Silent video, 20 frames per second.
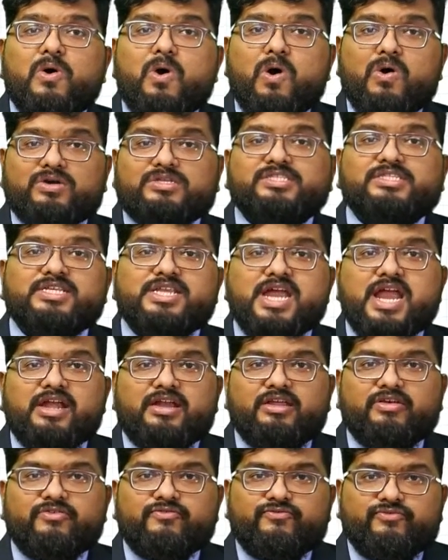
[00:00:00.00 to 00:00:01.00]

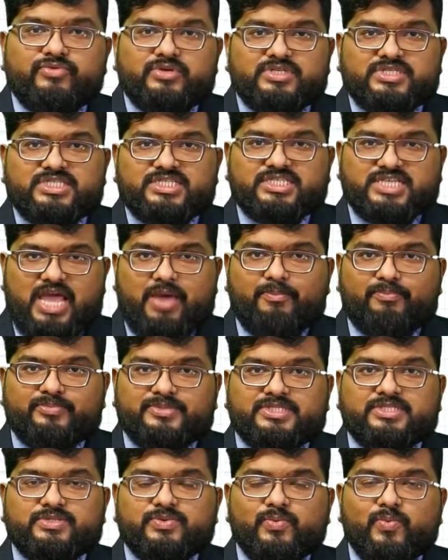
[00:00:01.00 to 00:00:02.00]
oxidative
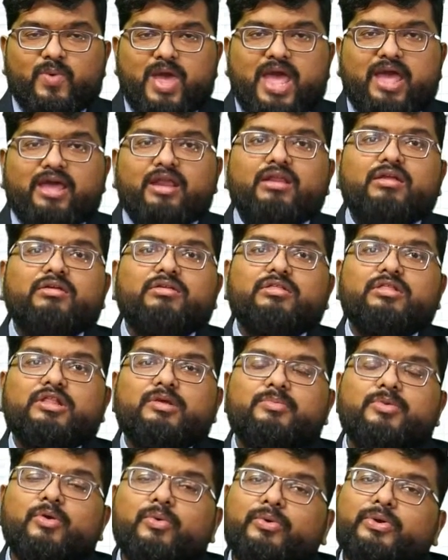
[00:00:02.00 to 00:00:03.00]
steps where
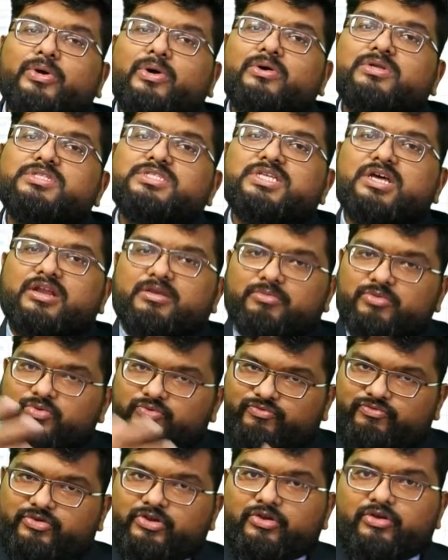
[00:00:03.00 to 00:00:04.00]
the protons are
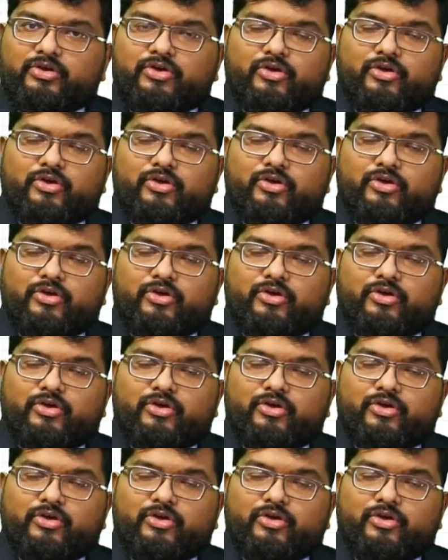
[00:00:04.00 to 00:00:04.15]
removed